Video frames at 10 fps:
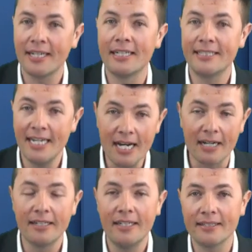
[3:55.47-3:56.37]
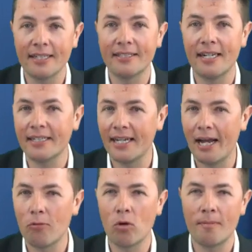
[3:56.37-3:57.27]
He goes, yeah, it is. I said,
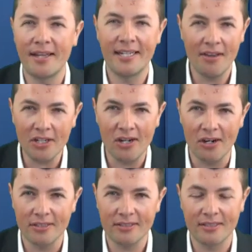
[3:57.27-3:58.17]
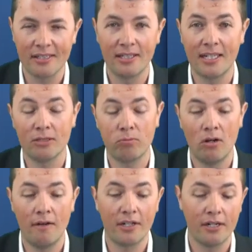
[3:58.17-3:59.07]
okay, well, what about the other costs? And he goes,
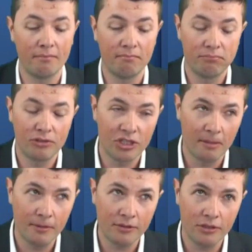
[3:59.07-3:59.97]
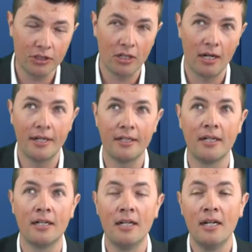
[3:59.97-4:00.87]
well, I've got to ship
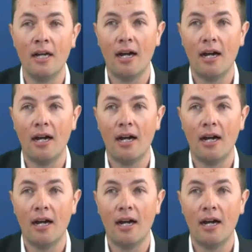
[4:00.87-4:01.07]
China.